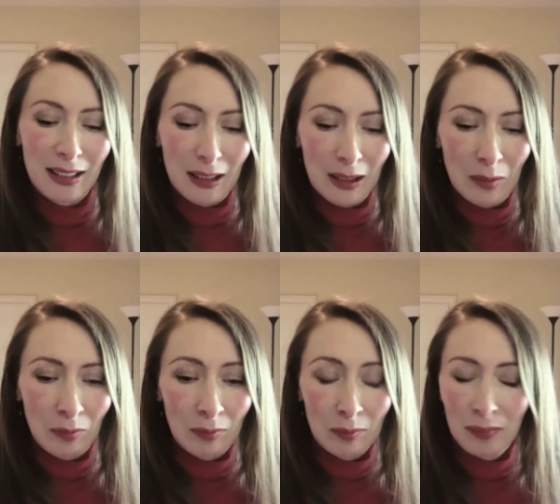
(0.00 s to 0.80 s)

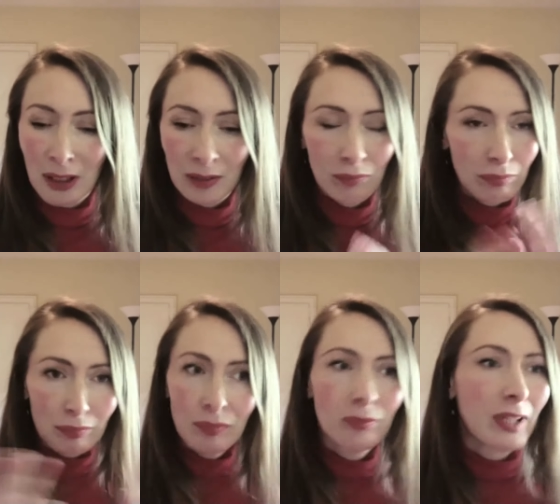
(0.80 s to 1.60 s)
I
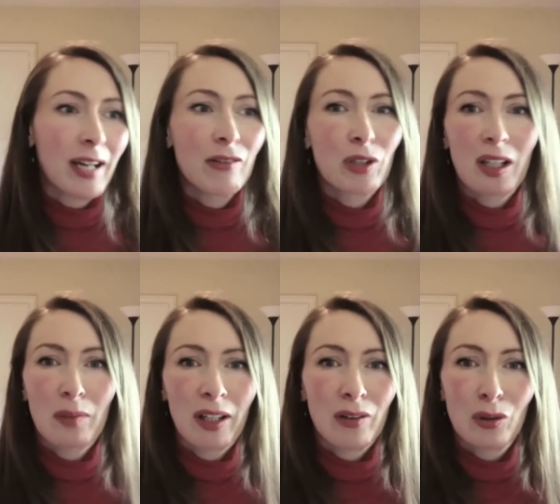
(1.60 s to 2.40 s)
highly
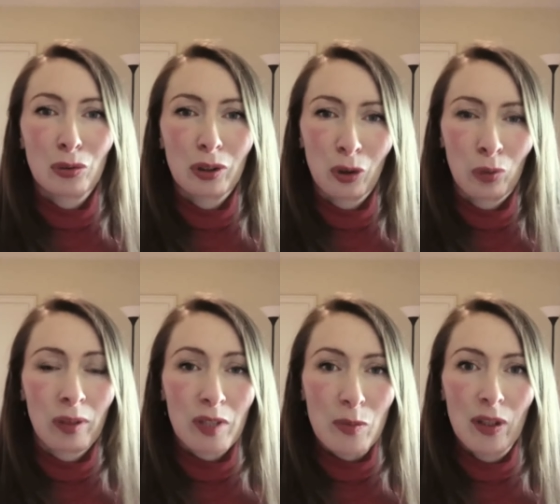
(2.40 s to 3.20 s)
recommend to,
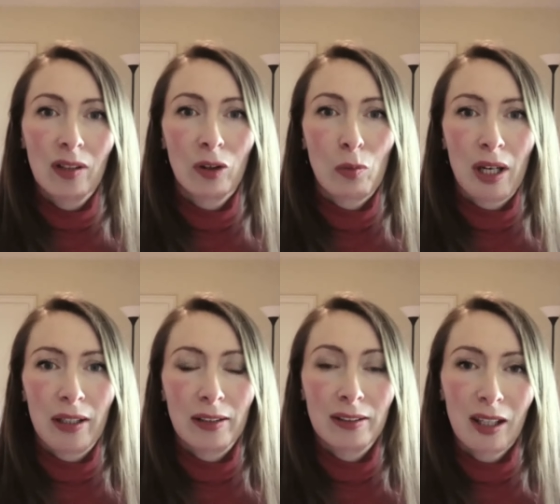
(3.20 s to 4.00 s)
maybe spend your
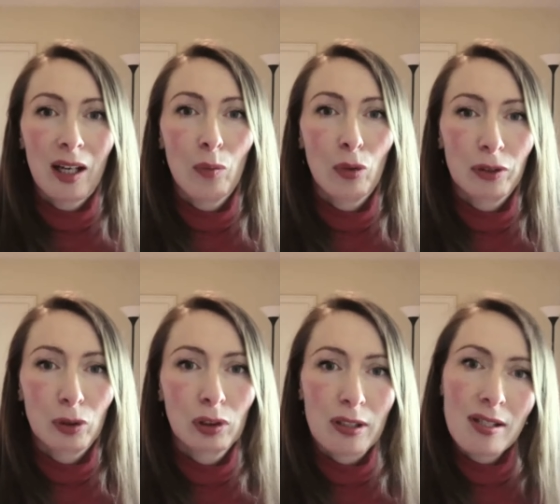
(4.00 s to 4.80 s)
money and time with a
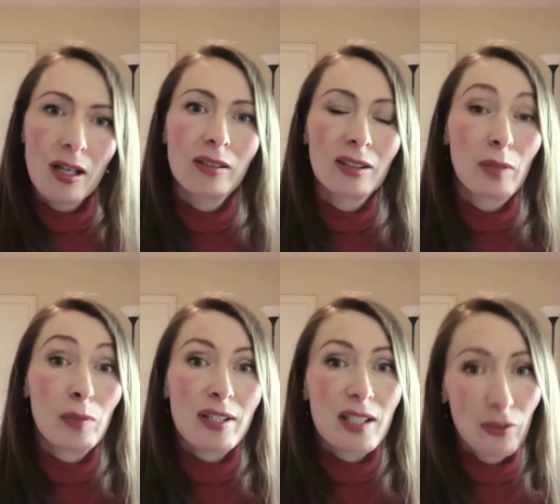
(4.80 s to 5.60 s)
good consultant,
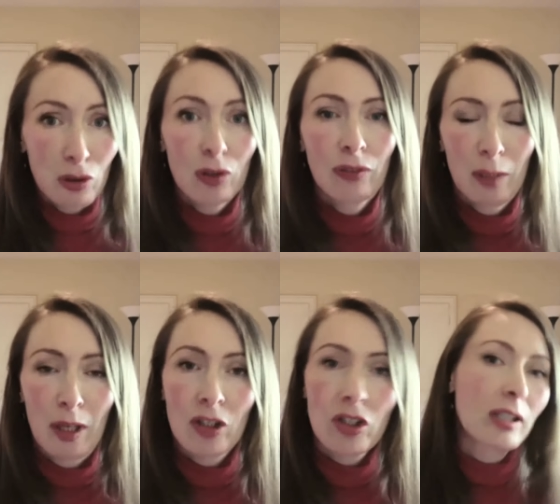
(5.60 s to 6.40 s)
maybe several of them
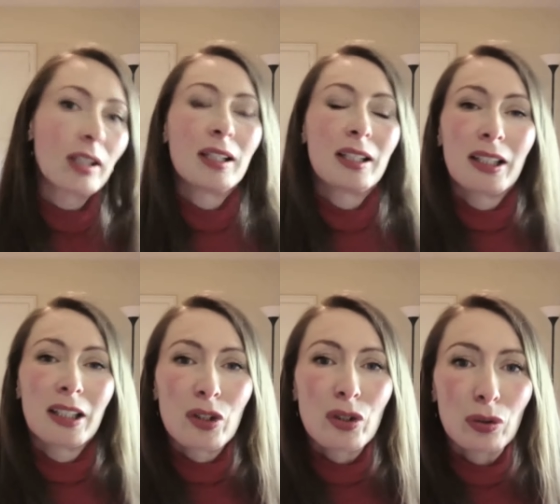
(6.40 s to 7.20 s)
actually,
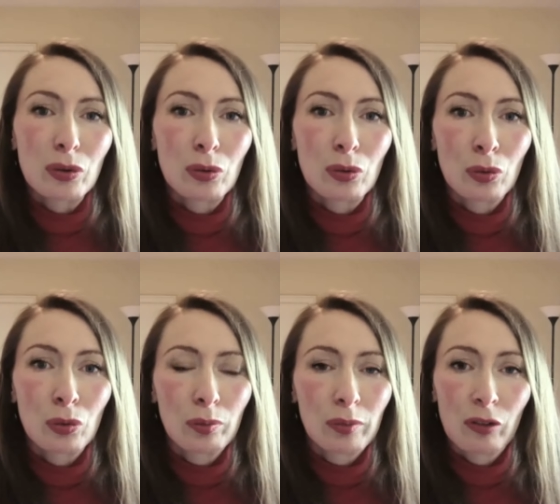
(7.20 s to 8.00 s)

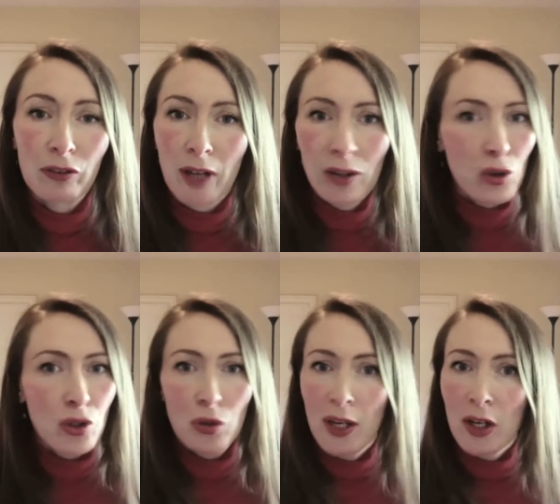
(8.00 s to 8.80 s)
to refine your
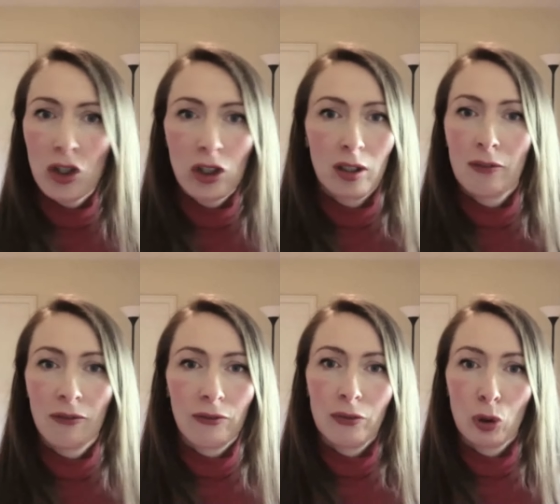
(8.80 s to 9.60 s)
situation
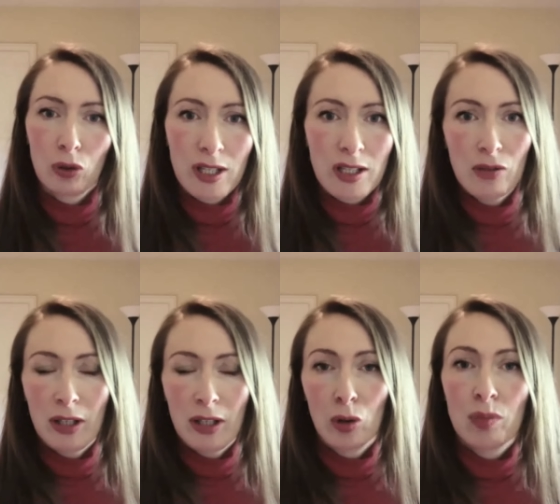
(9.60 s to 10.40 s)
if you're already
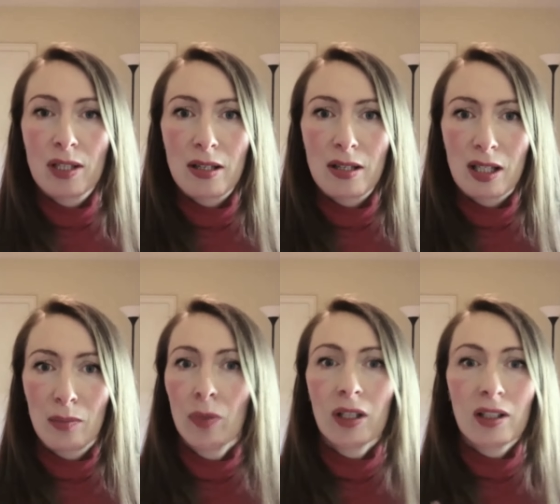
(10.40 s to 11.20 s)
running your business and
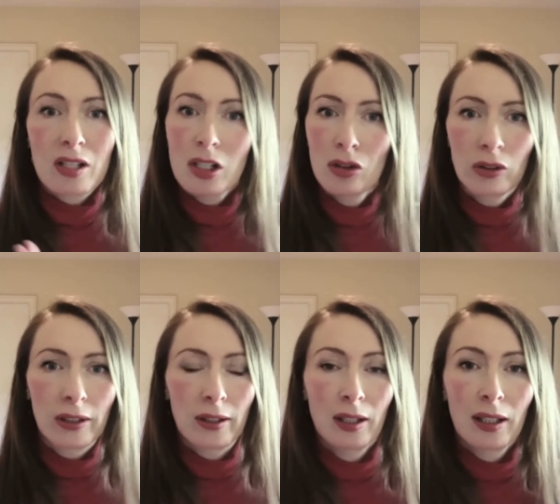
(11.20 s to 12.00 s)
maybe
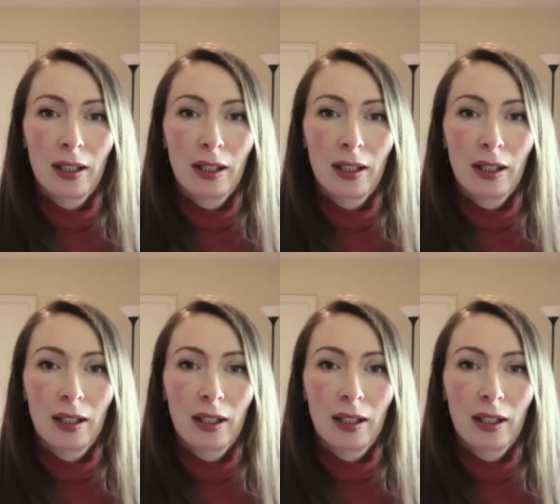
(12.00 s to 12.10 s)
considering,